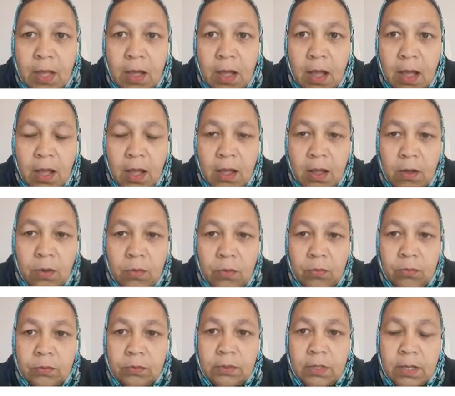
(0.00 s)

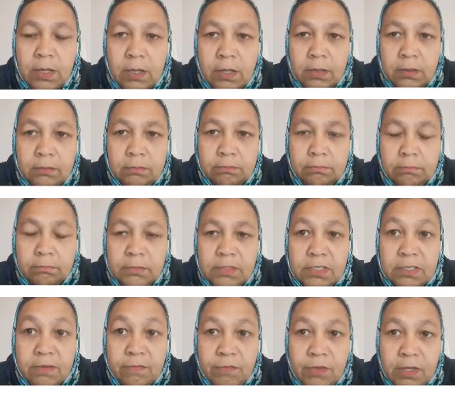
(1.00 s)
how
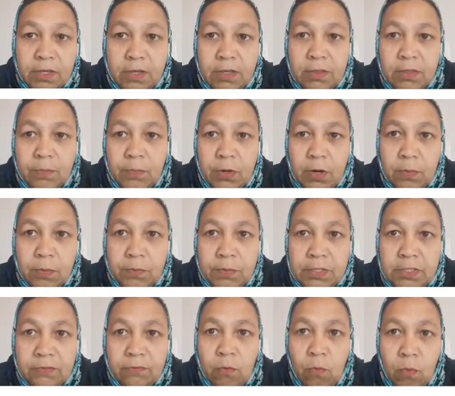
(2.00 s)
severe the problem
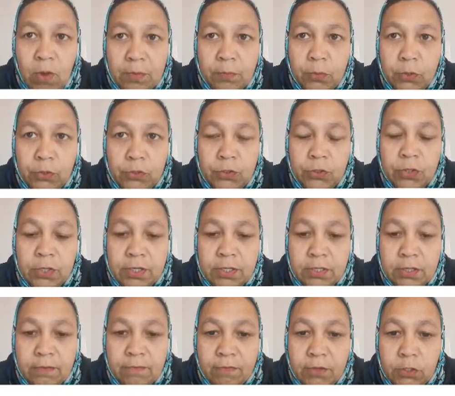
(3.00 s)
is for one particular
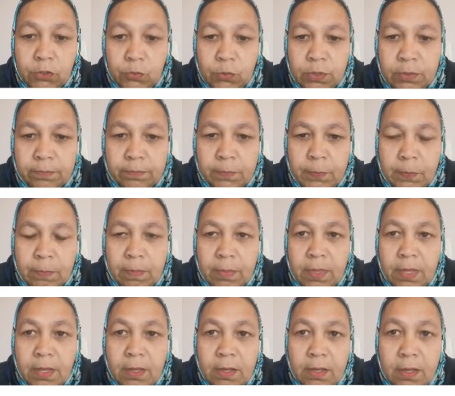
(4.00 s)
individual,
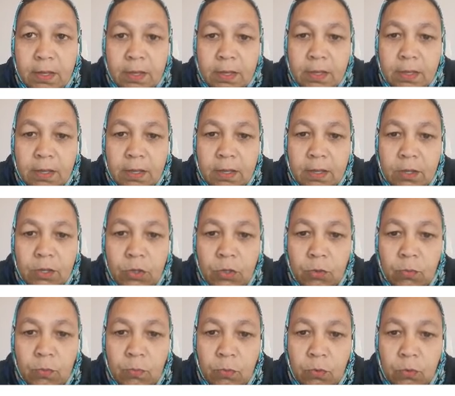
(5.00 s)

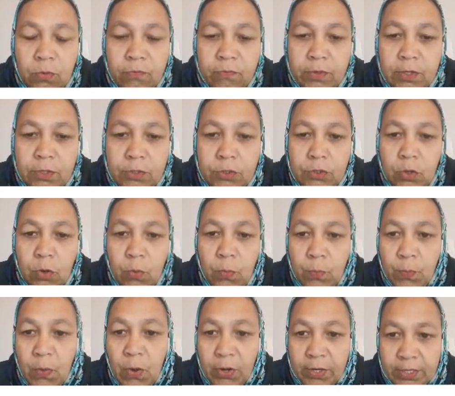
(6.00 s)
you move into your
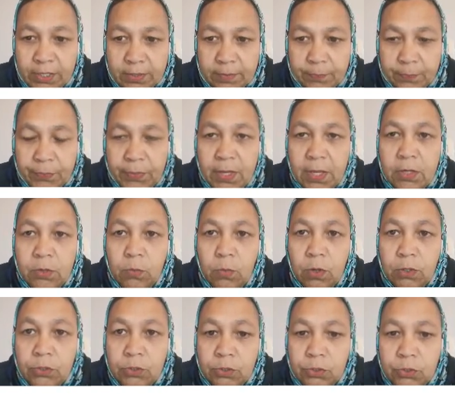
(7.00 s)
body, and
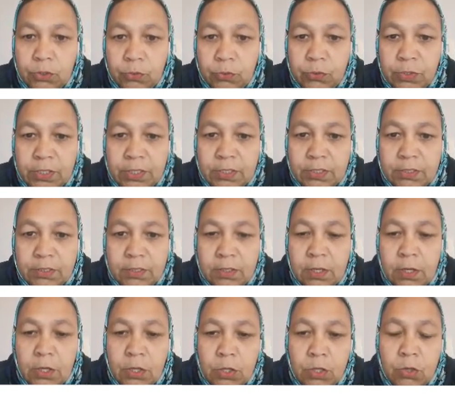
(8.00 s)
what you do is
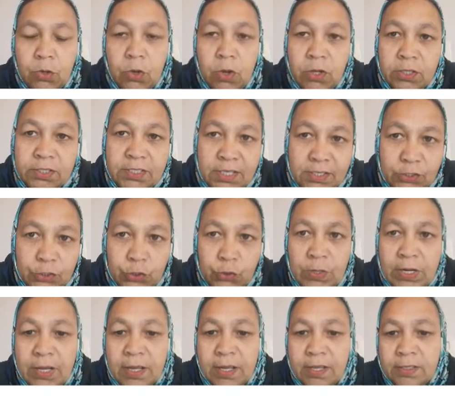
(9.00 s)
you
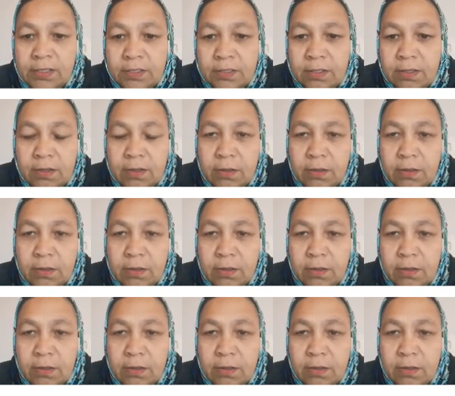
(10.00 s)
contextualize